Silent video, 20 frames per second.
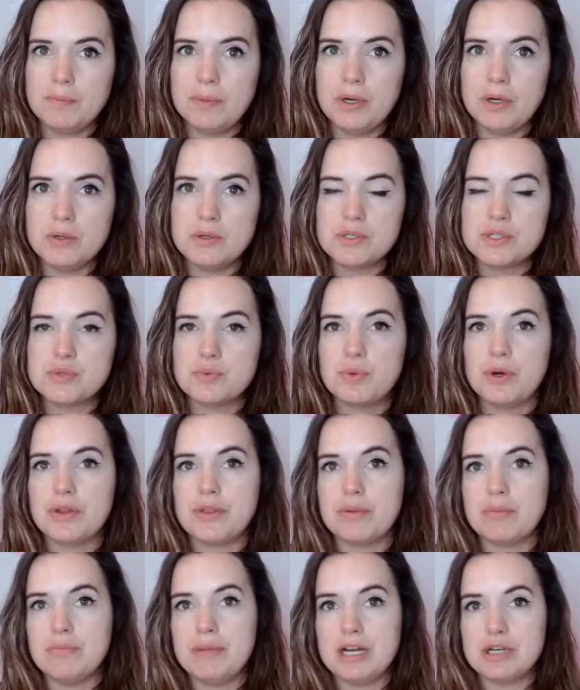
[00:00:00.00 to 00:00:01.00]
post where
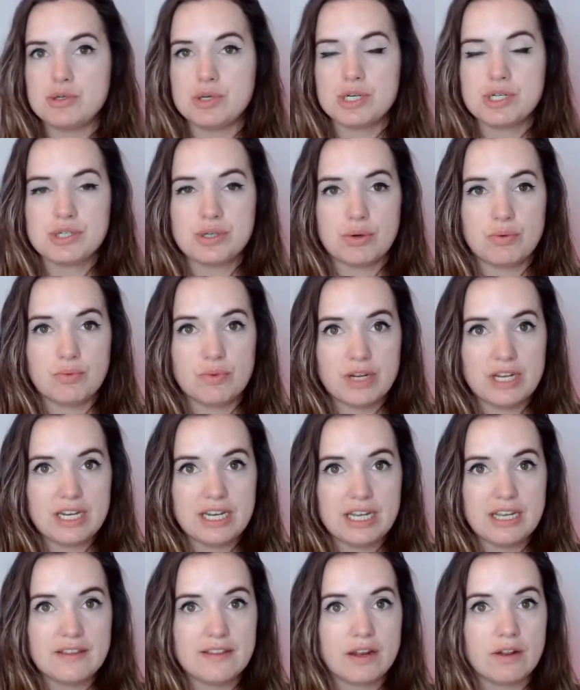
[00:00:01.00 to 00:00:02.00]
the metrics are
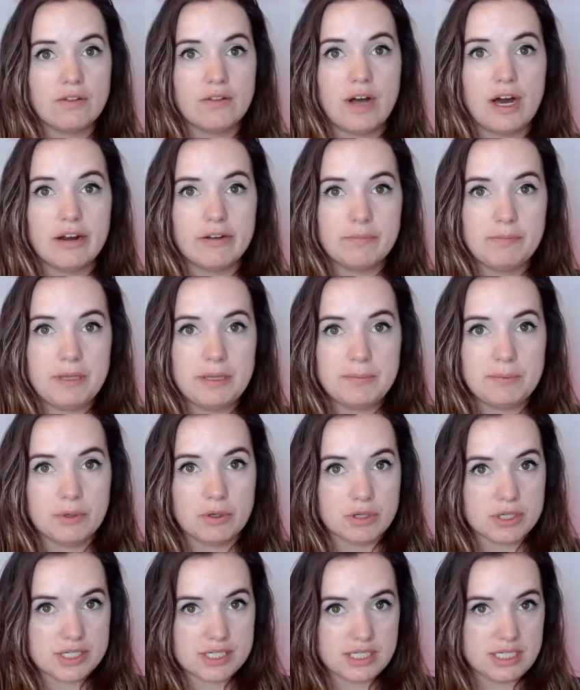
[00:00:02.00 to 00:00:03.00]
reading that a lot of people
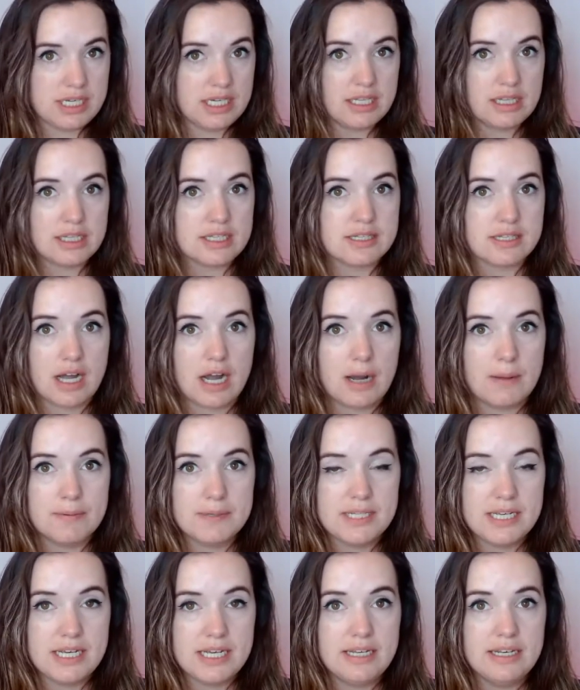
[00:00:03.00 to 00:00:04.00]
are seeing this
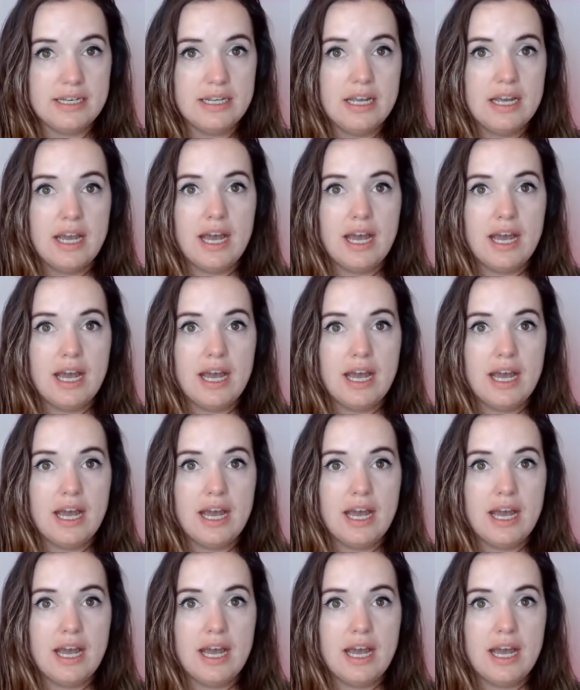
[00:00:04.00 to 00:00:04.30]
opt-in